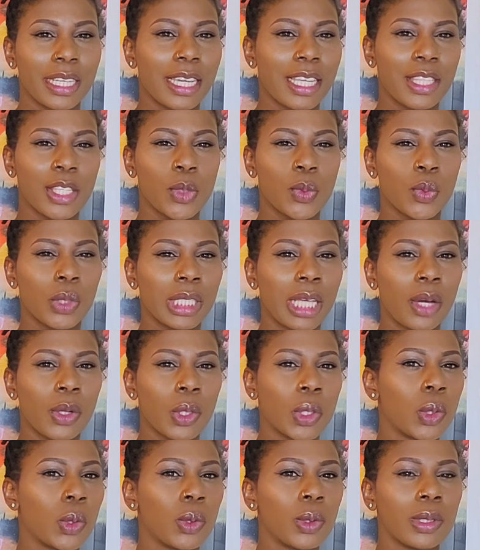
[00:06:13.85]
It is what
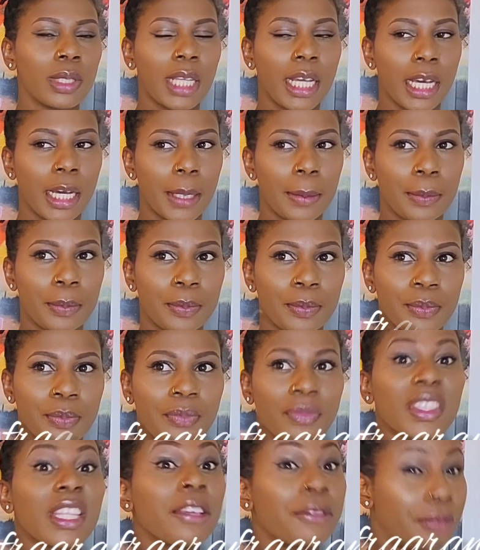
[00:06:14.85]
I'll call
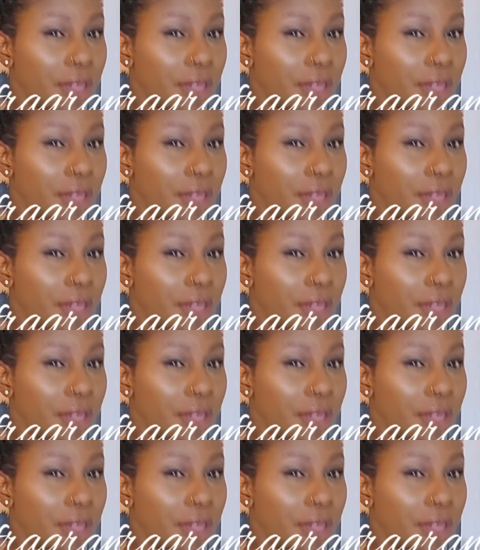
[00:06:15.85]
a